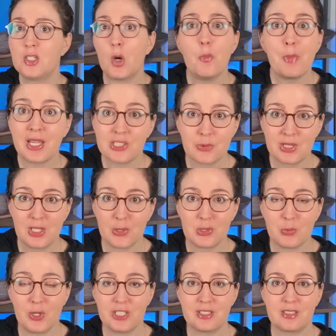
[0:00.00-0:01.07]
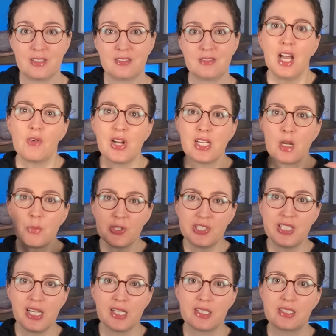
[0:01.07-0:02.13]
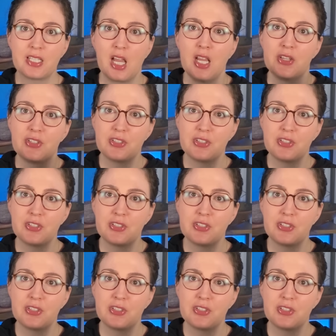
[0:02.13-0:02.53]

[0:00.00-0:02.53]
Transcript: Don't mess with those ones. All right, number six,